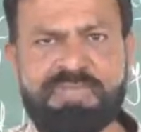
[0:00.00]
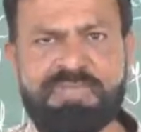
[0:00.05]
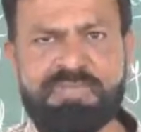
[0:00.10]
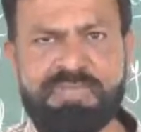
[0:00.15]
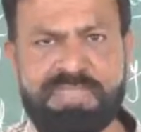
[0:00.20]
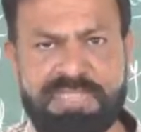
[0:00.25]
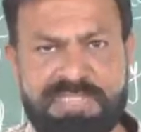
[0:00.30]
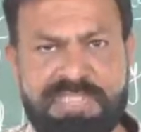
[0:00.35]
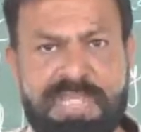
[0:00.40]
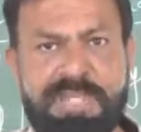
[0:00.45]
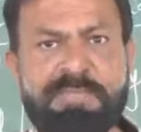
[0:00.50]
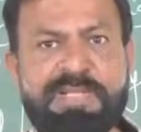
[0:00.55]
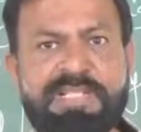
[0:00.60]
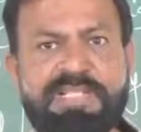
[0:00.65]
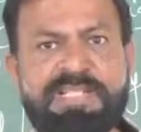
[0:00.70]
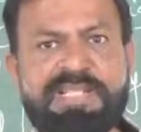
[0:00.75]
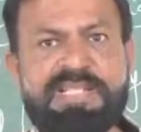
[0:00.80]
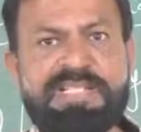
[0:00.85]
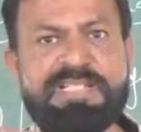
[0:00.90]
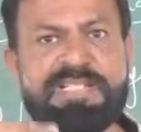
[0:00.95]
What is
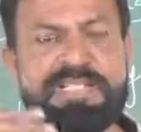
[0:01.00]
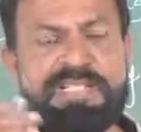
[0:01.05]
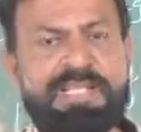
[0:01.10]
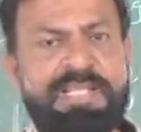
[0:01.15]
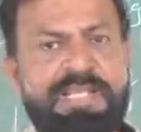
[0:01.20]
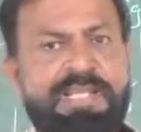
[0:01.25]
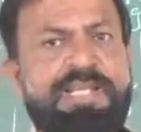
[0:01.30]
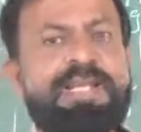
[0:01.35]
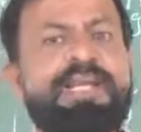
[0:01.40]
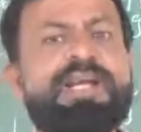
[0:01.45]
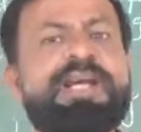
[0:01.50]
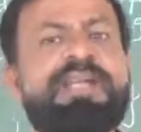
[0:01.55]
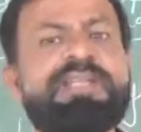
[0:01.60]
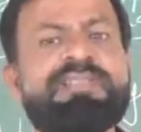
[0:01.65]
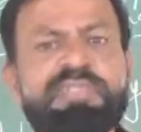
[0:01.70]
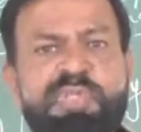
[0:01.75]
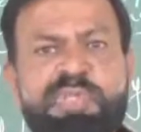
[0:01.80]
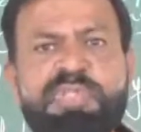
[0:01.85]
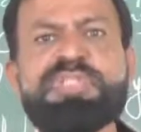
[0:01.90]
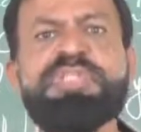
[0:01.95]
simultaneously?
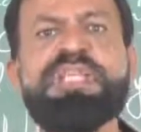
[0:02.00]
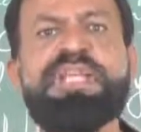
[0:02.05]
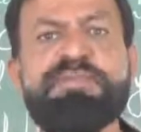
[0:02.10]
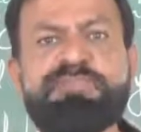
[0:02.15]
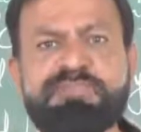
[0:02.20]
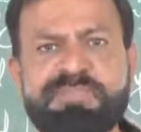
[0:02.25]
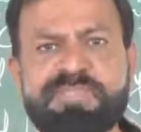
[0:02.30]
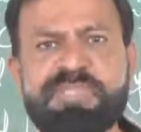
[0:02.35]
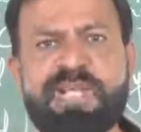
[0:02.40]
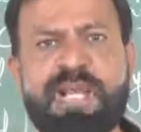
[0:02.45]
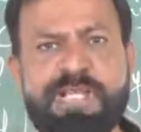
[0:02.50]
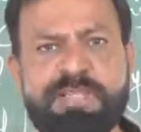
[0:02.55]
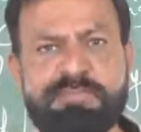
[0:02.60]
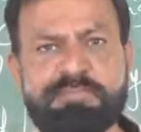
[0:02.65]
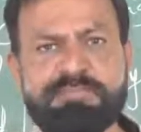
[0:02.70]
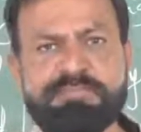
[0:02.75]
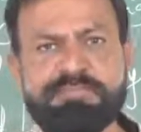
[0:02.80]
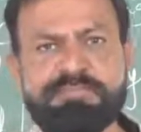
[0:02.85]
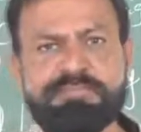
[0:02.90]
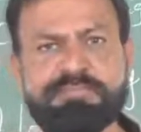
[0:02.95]
At the same
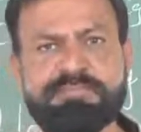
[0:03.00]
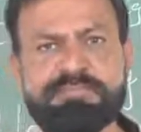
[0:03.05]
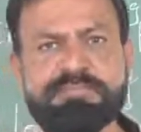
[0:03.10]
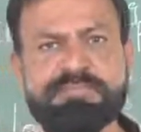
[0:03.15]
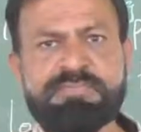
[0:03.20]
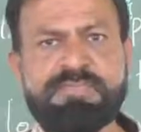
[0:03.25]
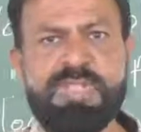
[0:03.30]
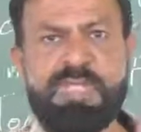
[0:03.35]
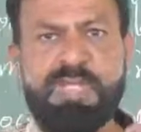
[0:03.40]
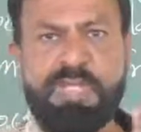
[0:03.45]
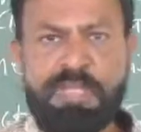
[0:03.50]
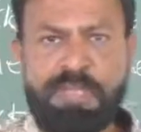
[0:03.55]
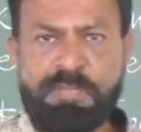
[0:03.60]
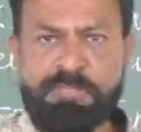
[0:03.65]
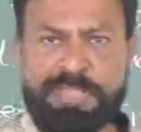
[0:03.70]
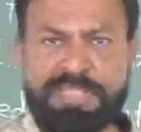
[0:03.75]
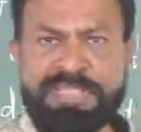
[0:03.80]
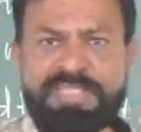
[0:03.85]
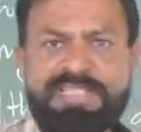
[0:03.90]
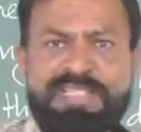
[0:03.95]
time.
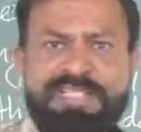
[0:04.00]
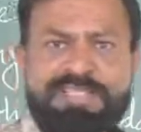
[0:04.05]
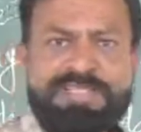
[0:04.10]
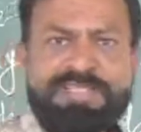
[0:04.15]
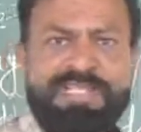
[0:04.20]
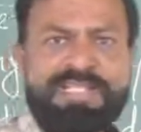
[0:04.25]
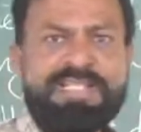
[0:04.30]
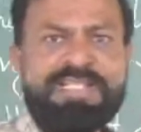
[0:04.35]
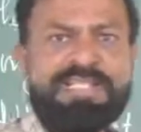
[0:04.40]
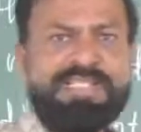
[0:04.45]
But in the second